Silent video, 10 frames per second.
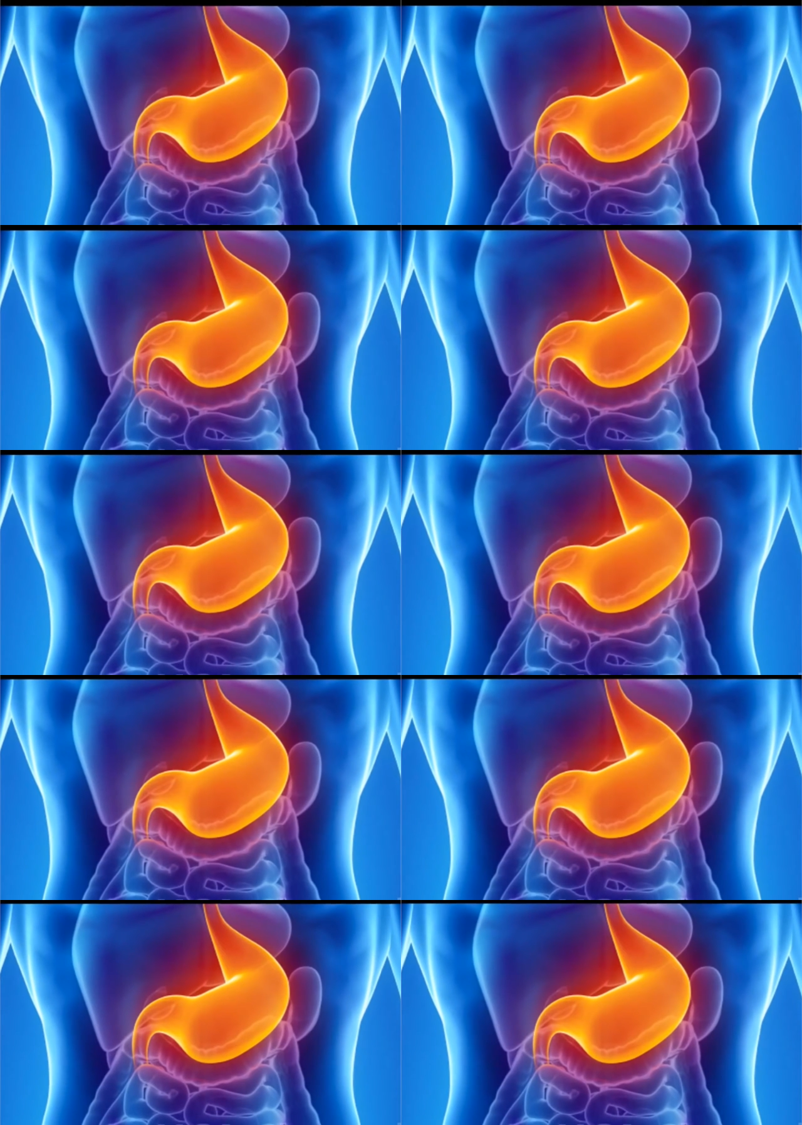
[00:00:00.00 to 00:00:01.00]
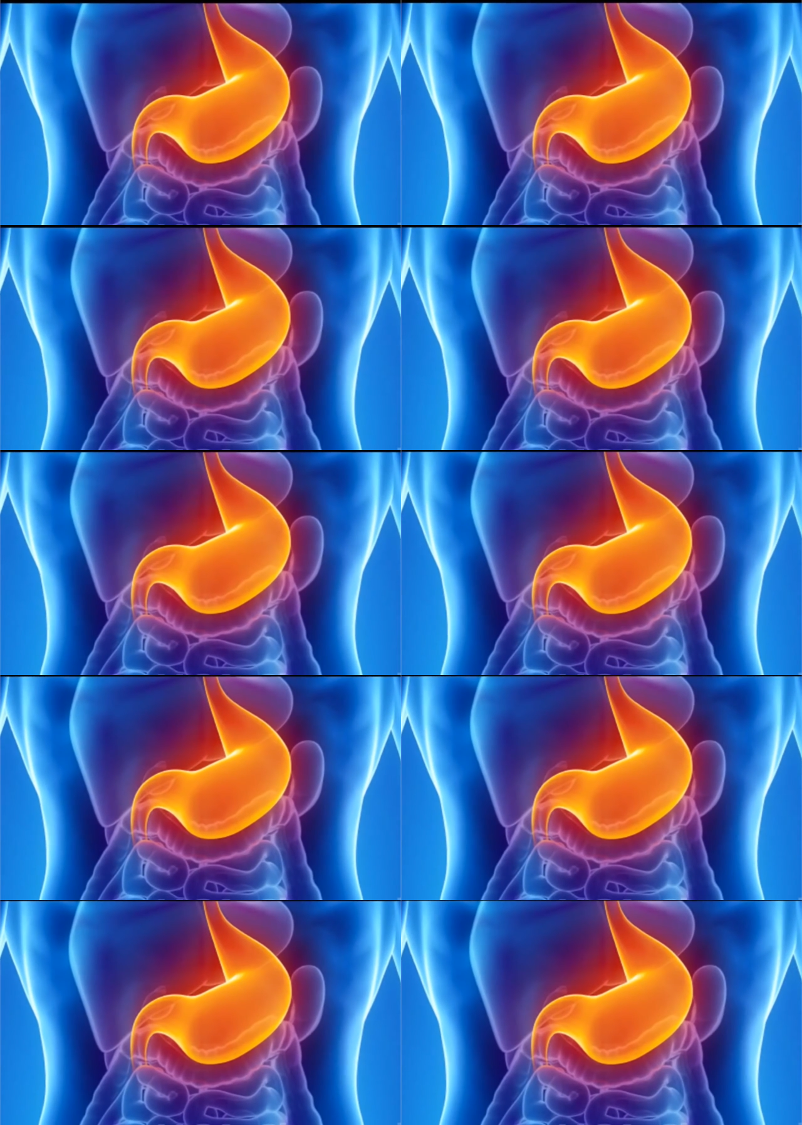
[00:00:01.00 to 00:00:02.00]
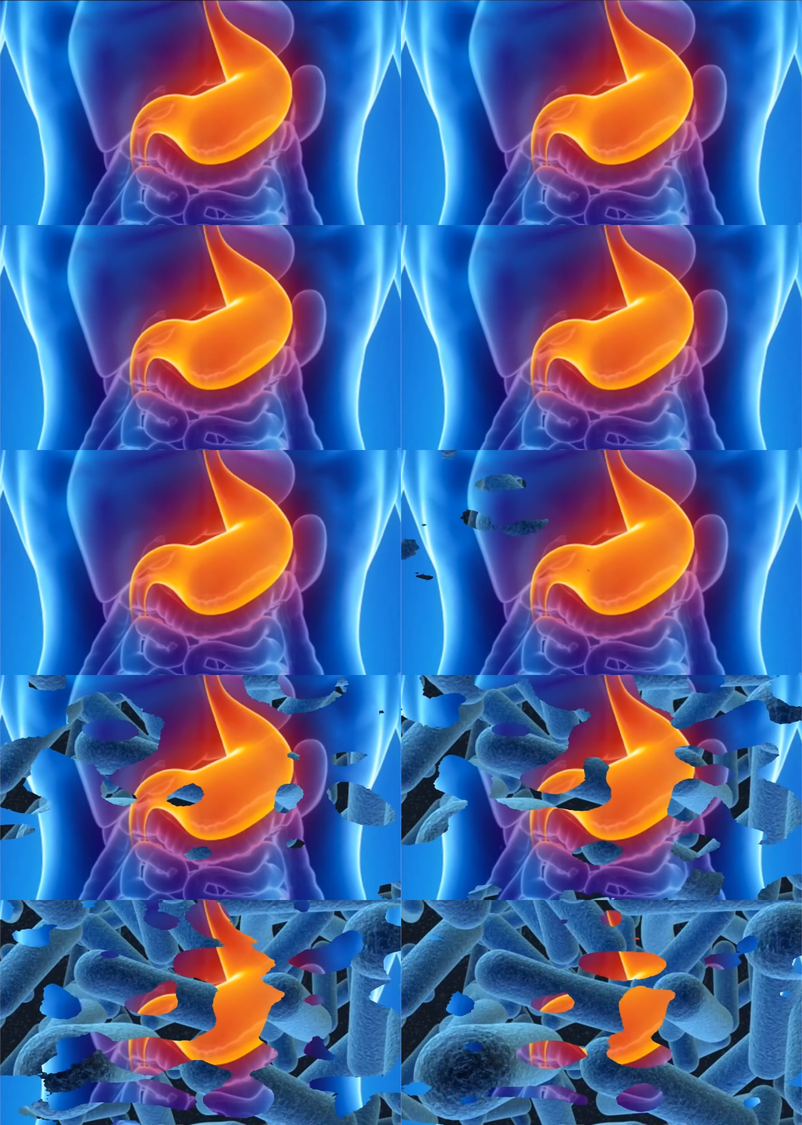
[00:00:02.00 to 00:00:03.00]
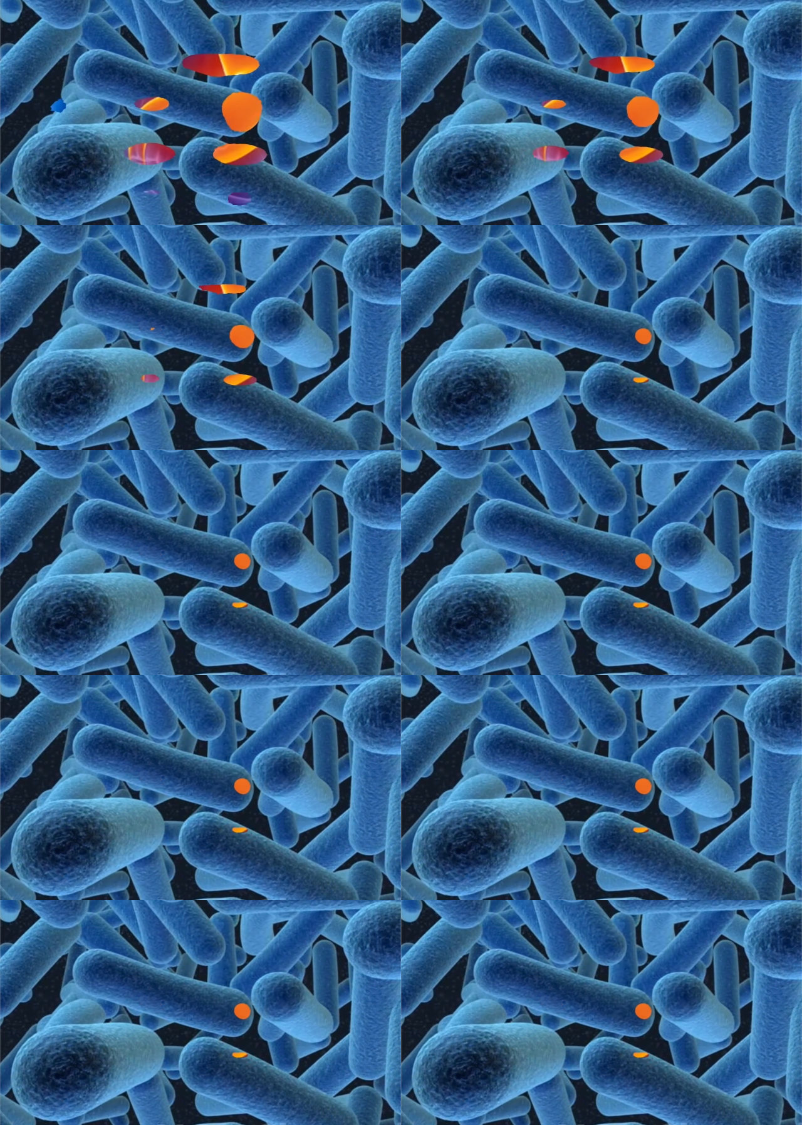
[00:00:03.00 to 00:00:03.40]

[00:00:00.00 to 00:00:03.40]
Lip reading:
Nobody's mouth can be seen.